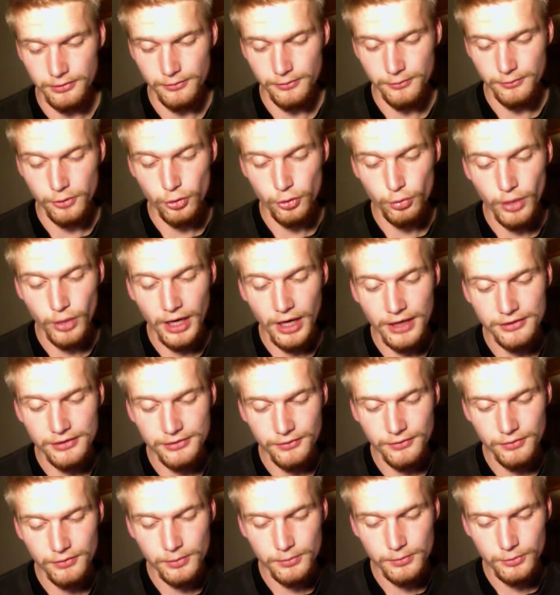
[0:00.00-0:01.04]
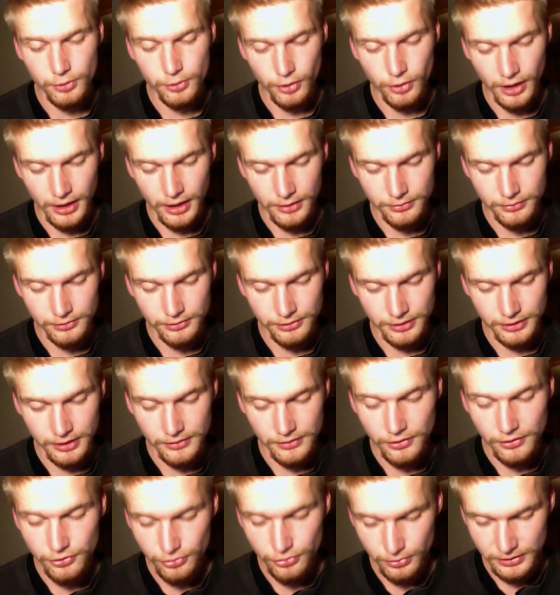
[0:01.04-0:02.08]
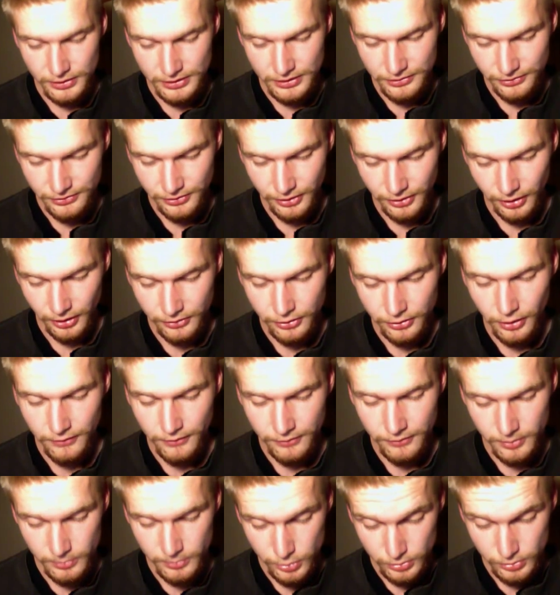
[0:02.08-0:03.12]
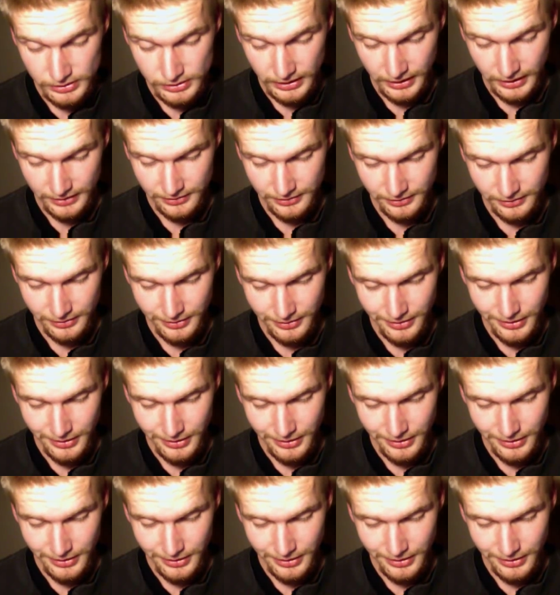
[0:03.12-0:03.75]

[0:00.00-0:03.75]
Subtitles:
for the rise of the ground and the trees cut off the moonlight.